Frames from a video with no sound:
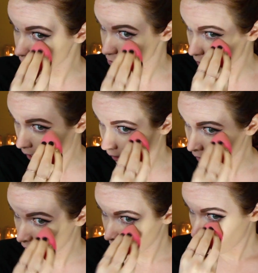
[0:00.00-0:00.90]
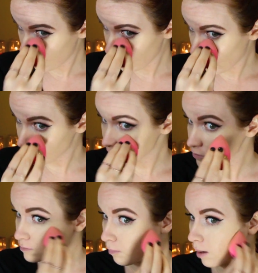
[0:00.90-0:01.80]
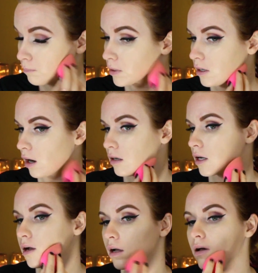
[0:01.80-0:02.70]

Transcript: this is why I have to use Mont Blanc.